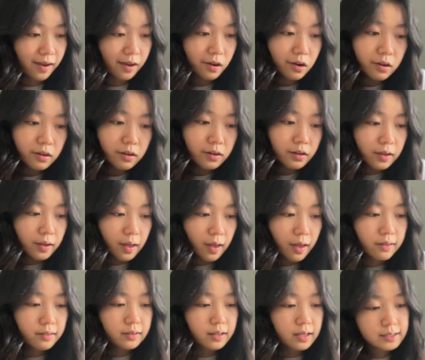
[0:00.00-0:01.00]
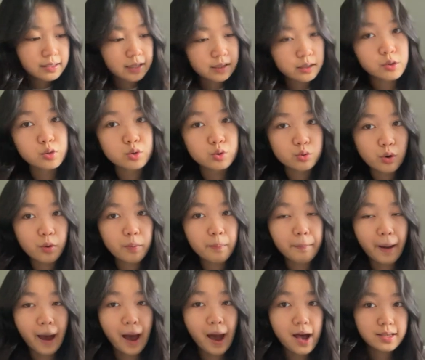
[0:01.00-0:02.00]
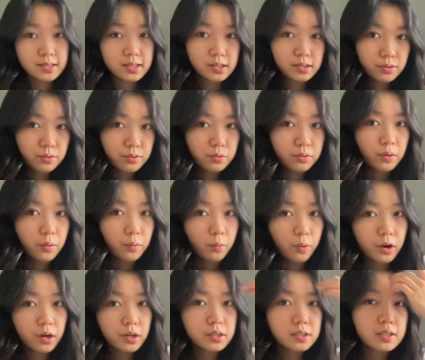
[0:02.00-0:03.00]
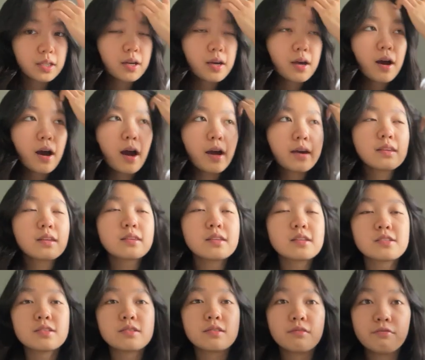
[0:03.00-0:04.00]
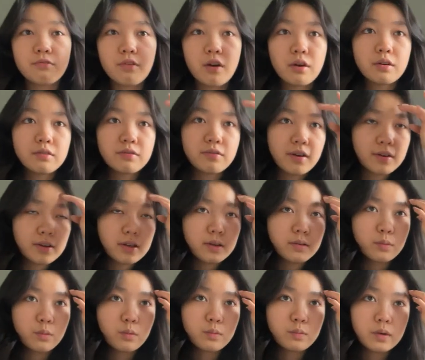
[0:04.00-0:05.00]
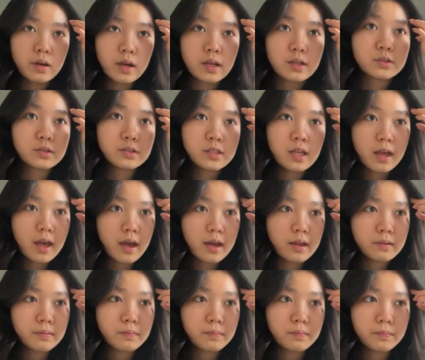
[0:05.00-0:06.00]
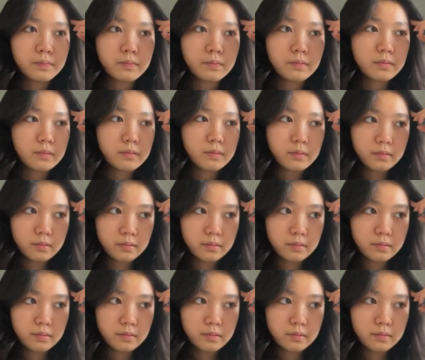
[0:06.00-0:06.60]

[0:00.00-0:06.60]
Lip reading: in the air and it's like the drum passes through the words. I think this is a very, very interesting and